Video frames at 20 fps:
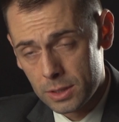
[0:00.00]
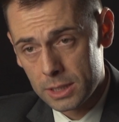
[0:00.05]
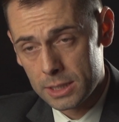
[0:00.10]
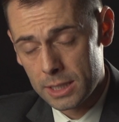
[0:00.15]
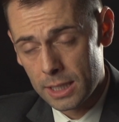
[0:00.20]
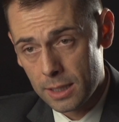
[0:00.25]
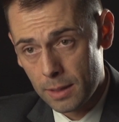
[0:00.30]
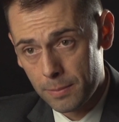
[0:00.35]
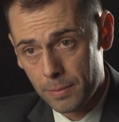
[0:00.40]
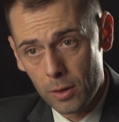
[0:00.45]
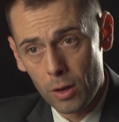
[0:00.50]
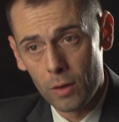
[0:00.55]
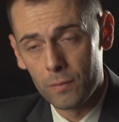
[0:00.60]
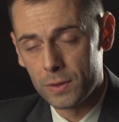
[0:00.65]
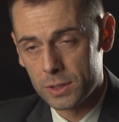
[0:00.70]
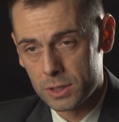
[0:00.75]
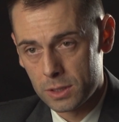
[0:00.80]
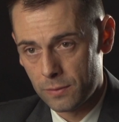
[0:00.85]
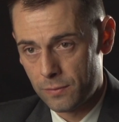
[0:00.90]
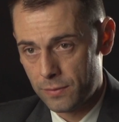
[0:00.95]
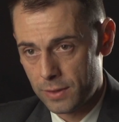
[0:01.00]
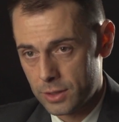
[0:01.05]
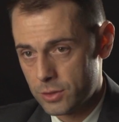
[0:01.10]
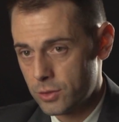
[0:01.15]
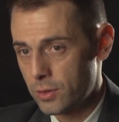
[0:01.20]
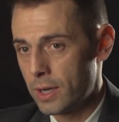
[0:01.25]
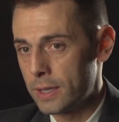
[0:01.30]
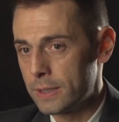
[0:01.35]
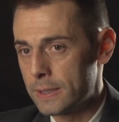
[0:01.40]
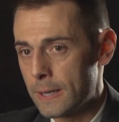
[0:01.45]
to set up an Office of Fair
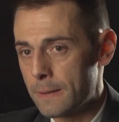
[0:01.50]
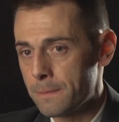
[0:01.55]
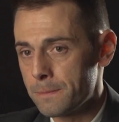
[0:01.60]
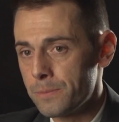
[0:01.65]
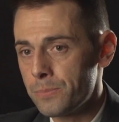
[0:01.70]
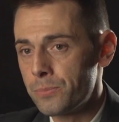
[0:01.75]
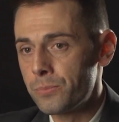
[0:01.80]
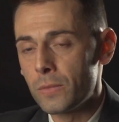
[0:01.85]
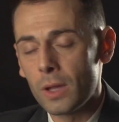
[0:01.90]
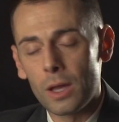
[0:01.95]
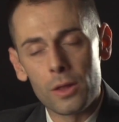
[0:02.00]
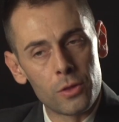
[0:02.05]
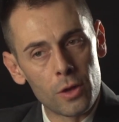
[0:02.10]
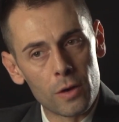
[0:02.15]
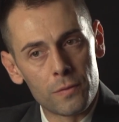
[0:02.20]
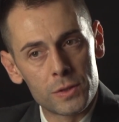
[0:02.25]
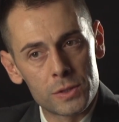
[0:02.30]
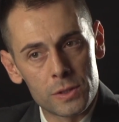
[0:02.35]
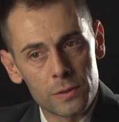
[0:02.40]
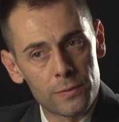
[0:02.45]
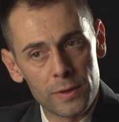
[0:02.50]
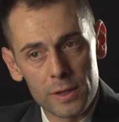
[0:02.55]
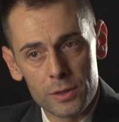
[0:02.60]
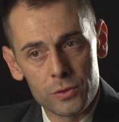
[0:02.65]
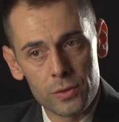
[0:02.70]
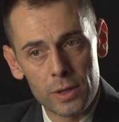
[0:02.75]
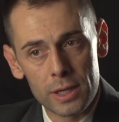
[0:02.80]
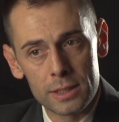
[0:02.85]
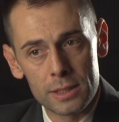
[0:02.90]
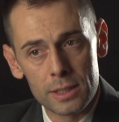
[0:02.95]
Trading. The Office of Fair
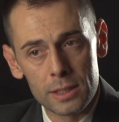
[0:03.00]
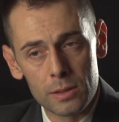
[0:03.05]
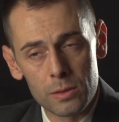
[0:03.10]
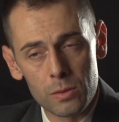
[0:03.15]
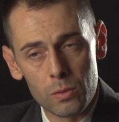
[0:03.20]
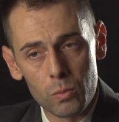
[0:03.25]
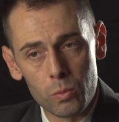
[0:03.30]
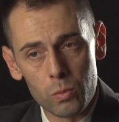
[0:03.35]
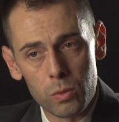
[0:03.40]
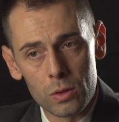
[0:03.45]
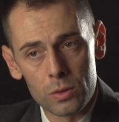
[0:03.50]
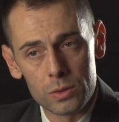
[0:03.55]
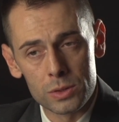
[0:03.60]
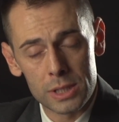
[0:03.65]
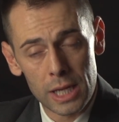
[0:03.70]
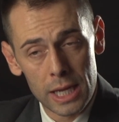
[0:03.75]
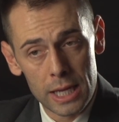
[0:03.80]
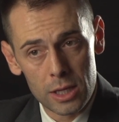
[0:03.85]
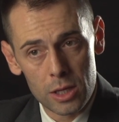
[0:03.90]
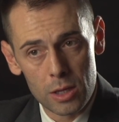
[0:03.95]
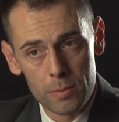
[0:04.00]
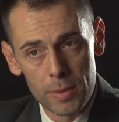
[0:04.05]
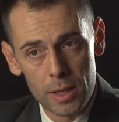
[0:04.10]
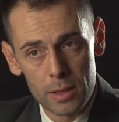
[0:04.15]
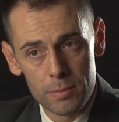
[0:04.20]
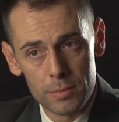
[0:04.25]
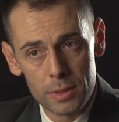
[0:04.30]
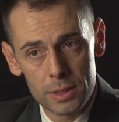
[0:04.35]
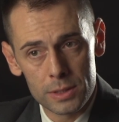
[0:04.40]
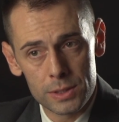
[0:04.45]
Trading was a
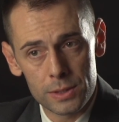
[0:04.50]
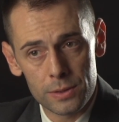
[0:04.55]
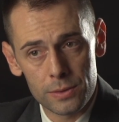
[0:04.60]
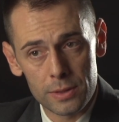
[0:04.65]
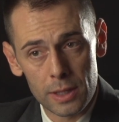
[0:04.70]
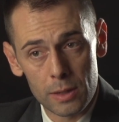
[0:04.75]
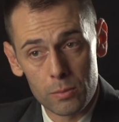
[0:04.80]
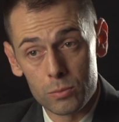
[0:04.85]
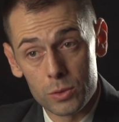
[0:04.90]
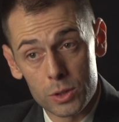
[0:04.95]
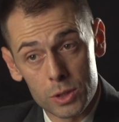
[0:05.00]
commitment that